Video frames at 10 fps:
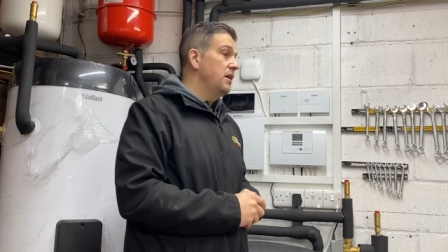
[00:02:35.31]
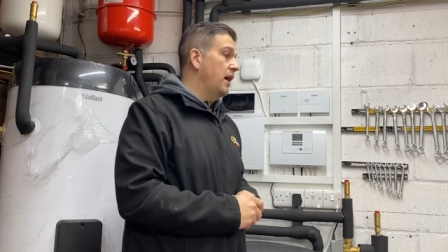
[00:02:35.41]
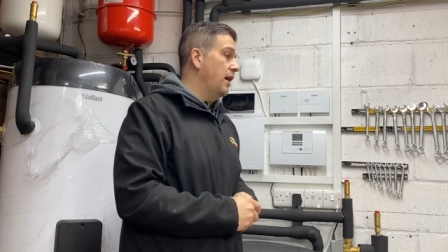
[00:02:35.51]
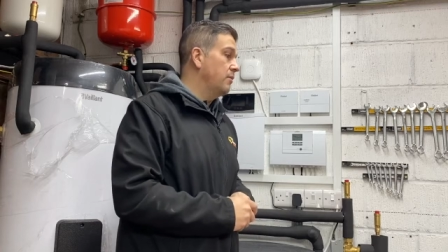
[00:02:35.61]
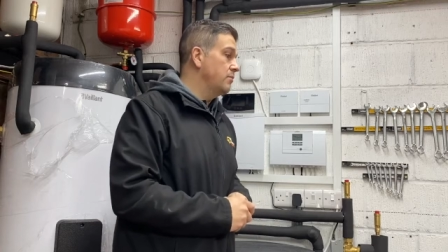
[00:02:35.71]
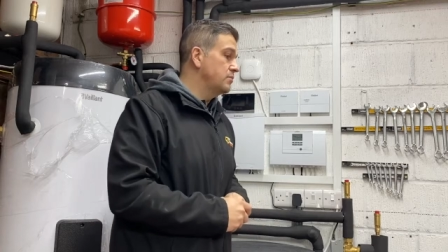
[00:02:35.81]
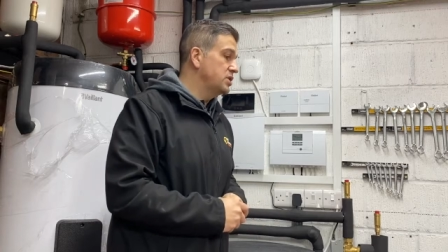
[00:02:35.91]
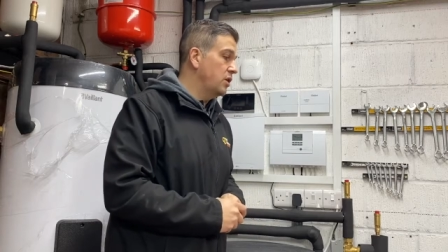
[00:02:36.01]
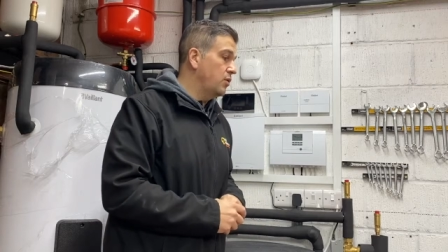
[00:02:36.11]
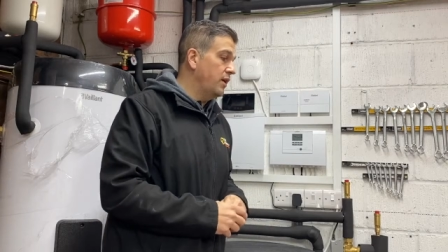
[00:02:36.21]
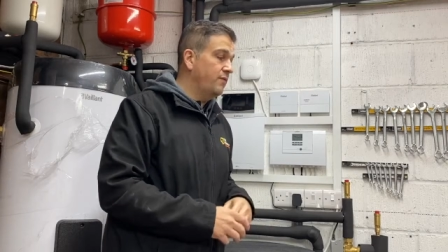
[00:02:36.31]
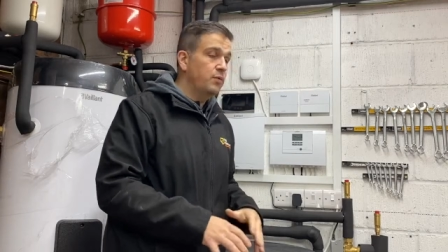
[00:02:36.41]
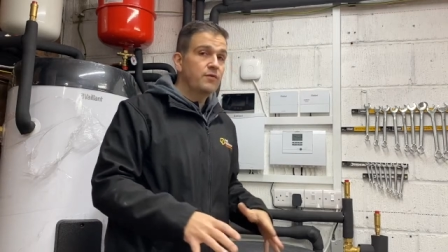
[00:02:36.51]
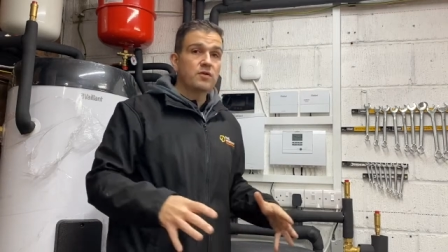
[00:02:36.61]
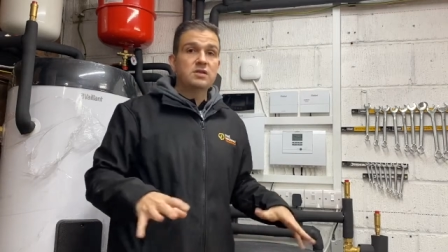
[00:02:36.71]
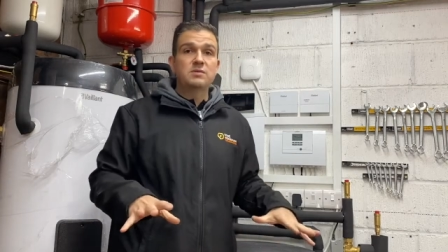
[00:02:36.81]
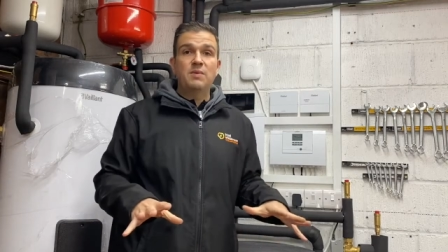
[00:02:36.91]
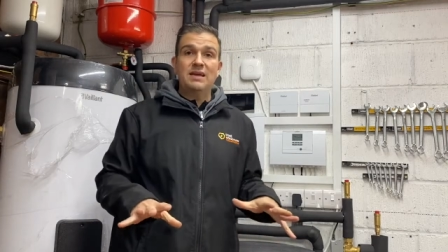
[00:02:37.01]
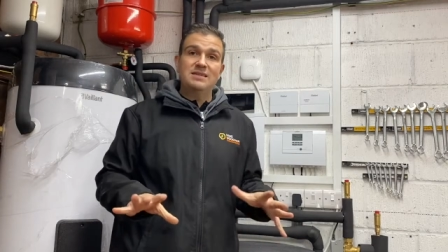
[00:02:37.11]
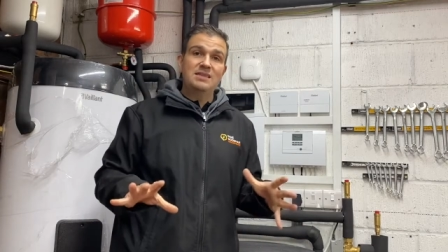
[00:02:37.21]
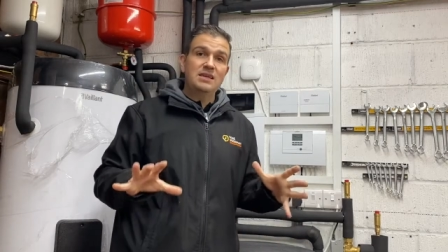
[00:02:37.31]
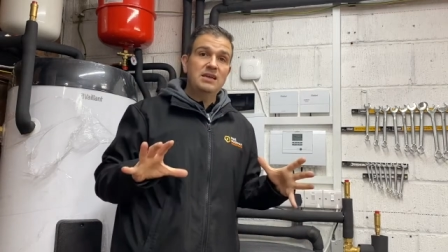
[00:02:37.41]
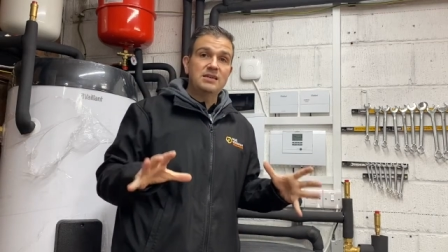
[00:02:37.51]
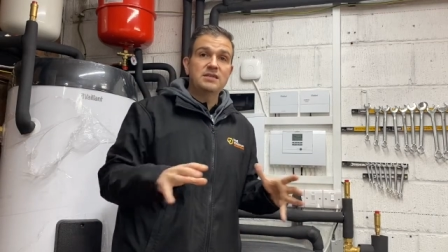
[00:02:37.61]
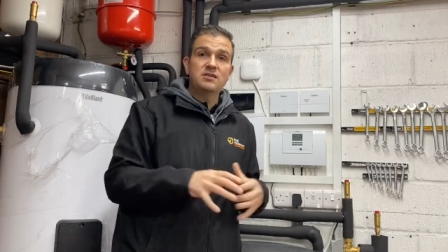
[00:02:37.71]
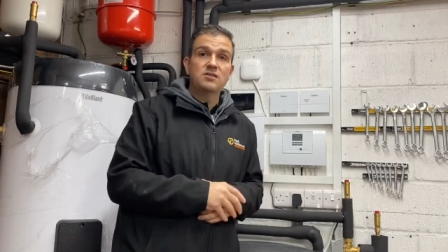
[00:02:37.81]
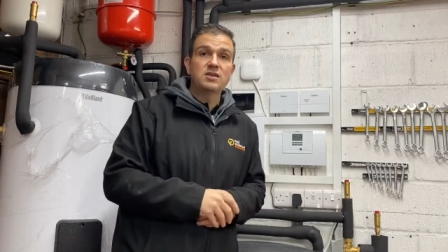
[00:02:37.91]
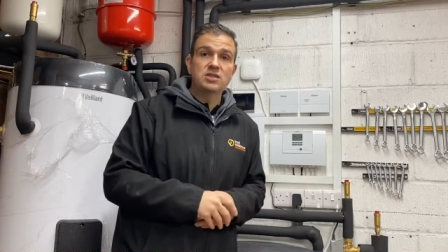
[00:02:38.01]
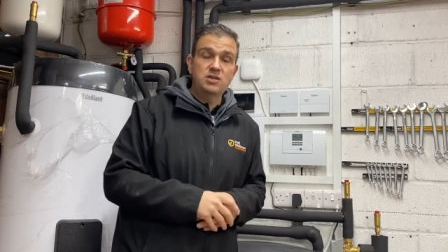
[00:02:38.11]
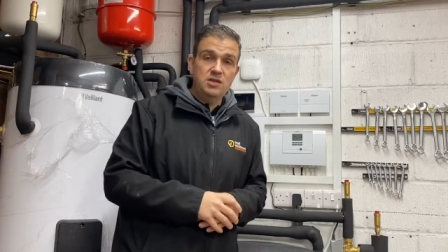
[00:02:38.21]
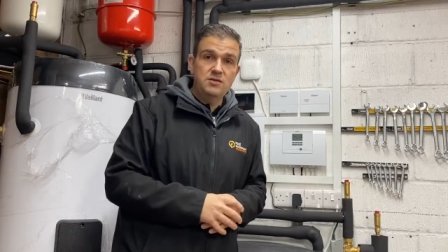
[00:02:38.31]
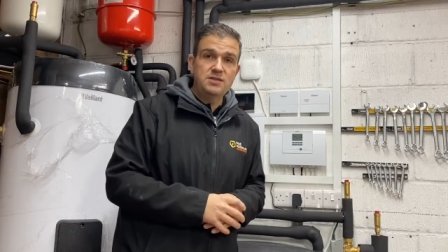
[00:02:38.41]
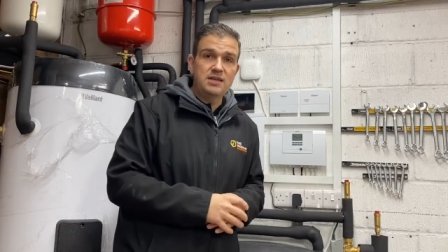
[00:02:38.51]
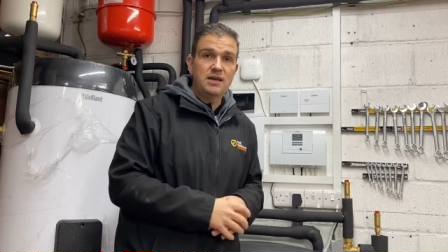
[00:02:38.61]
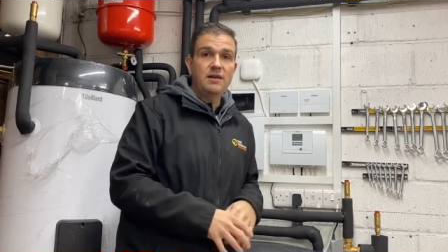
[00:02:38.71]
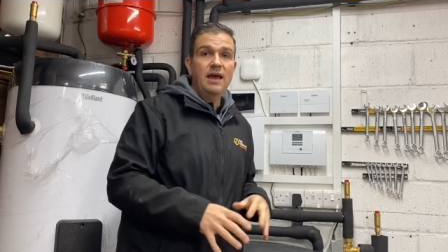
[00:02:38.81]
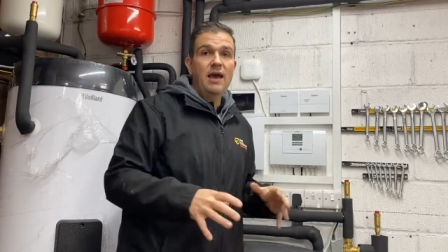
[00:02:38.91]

Um, so if we've got the space, then yes, it's nice to use it.